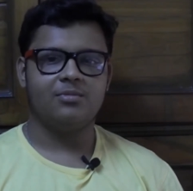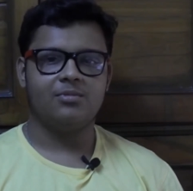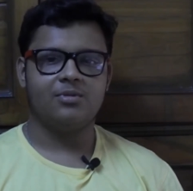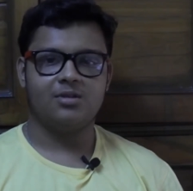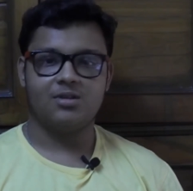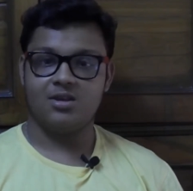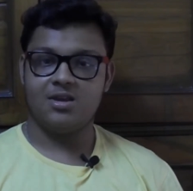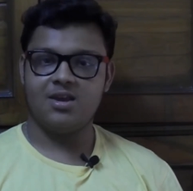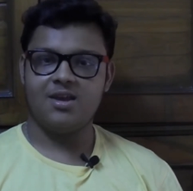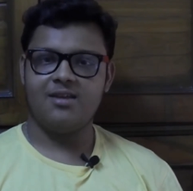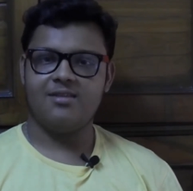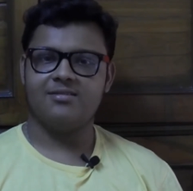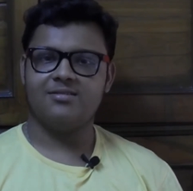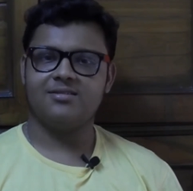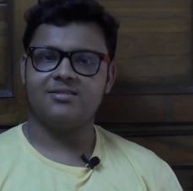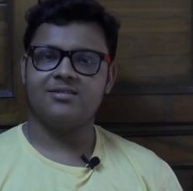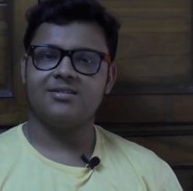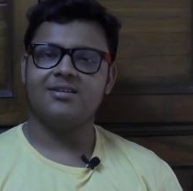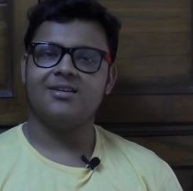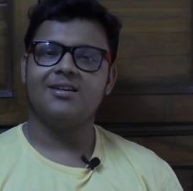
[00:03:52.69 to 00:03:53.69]

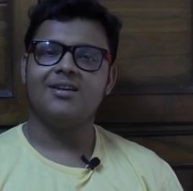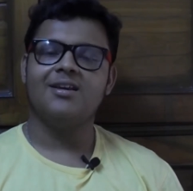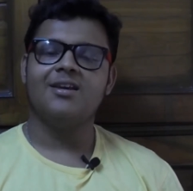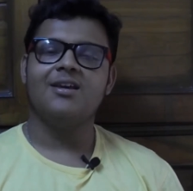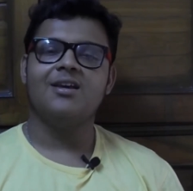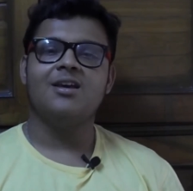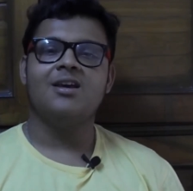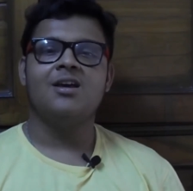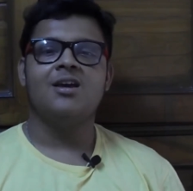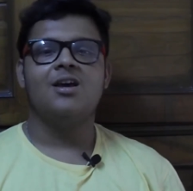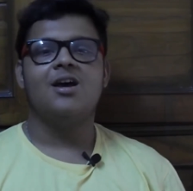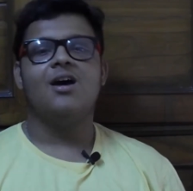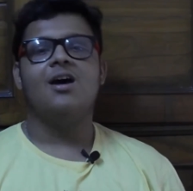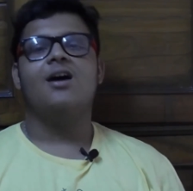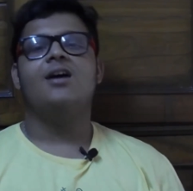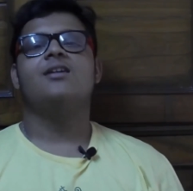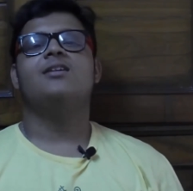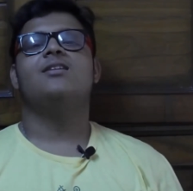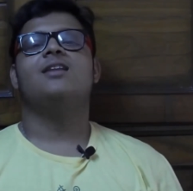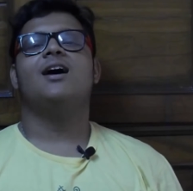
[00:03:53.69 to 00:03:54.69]
Yes,
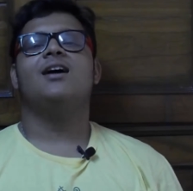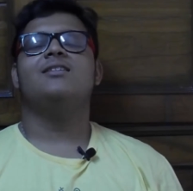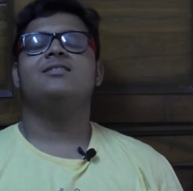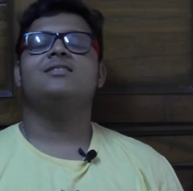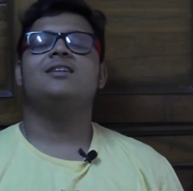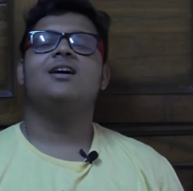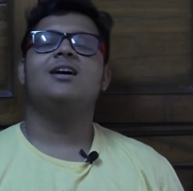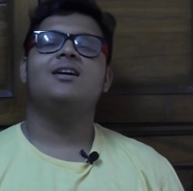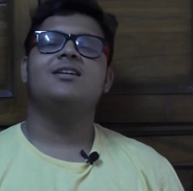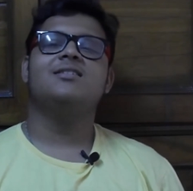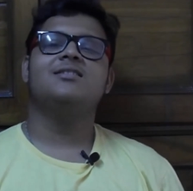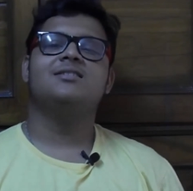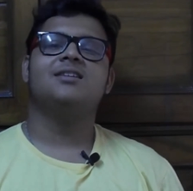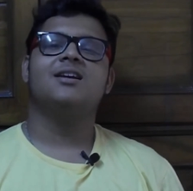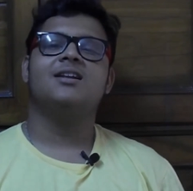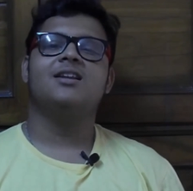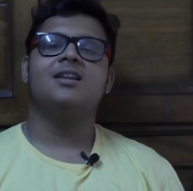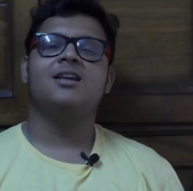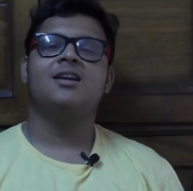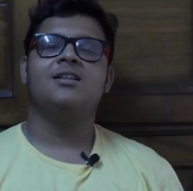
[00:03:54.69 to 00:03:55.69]
NASA is
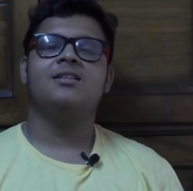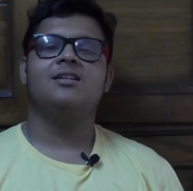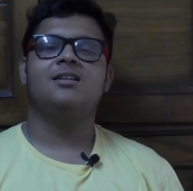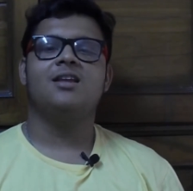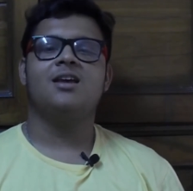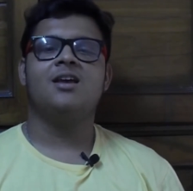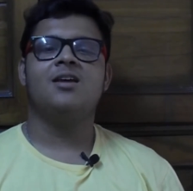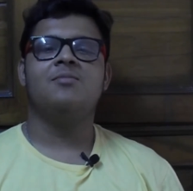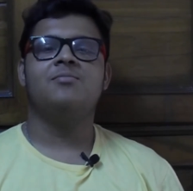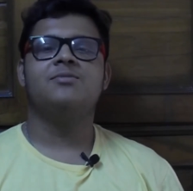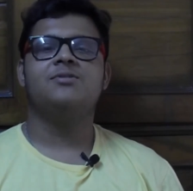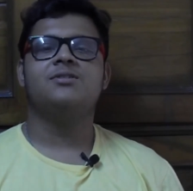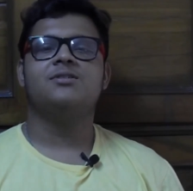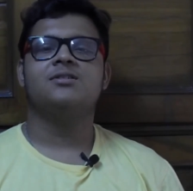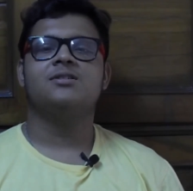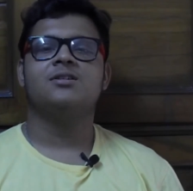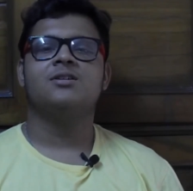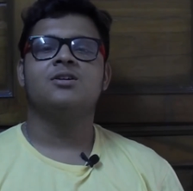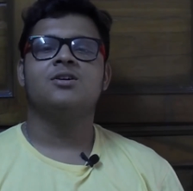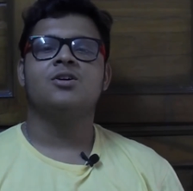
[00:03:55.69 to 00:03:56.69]
sending the names
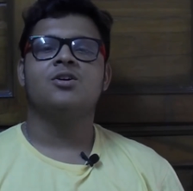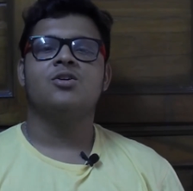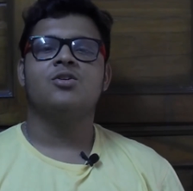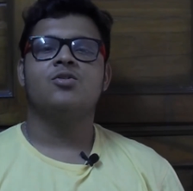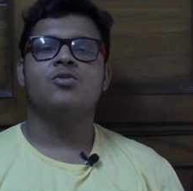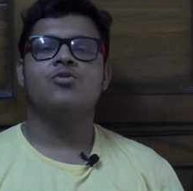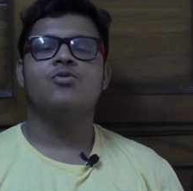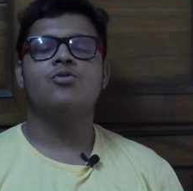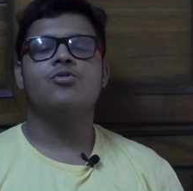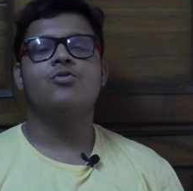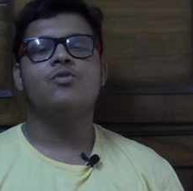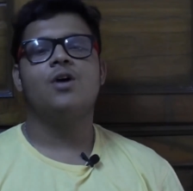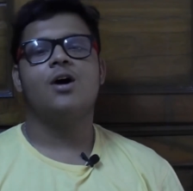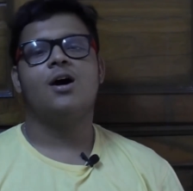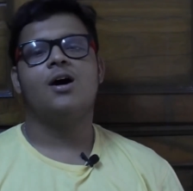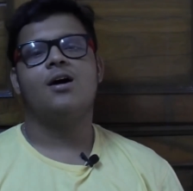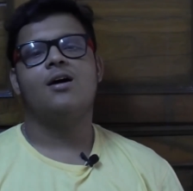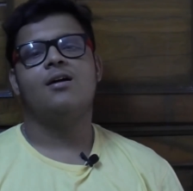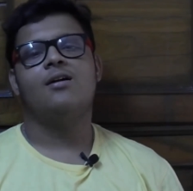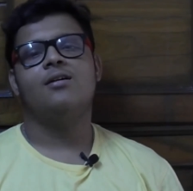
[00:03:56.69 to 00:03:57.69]
who
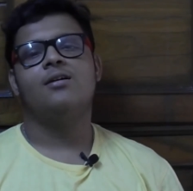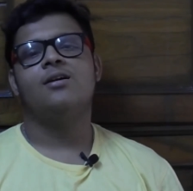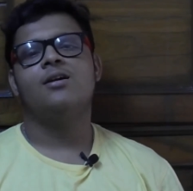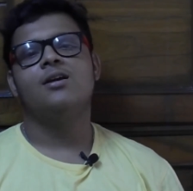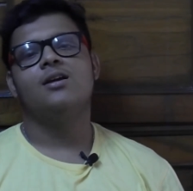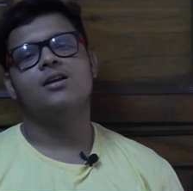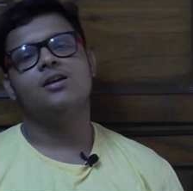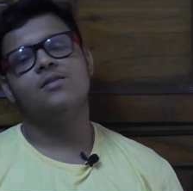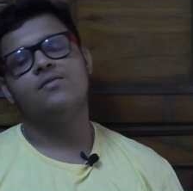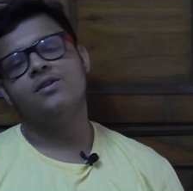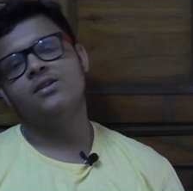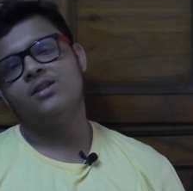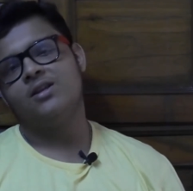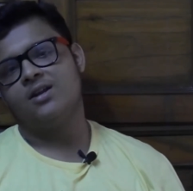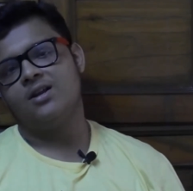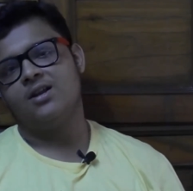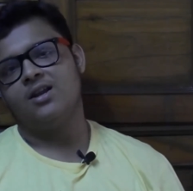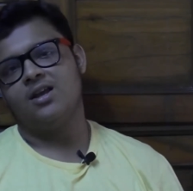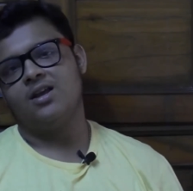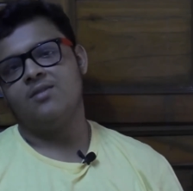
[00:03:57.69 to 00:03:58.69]
are giving their
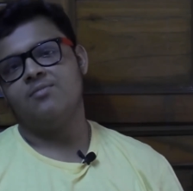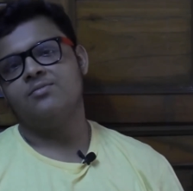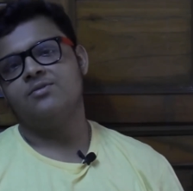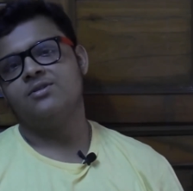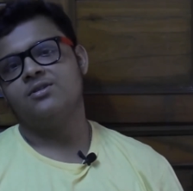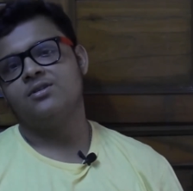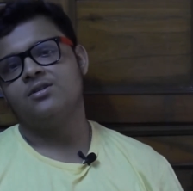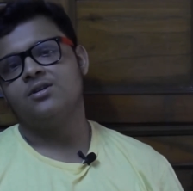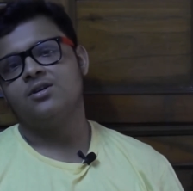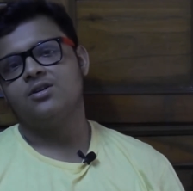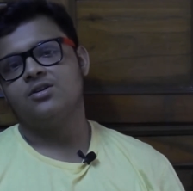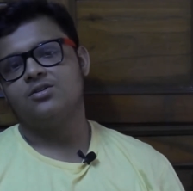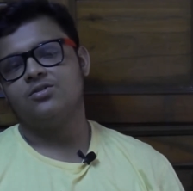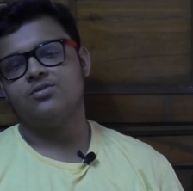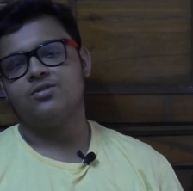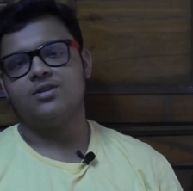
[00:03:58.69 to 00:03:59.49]
names to the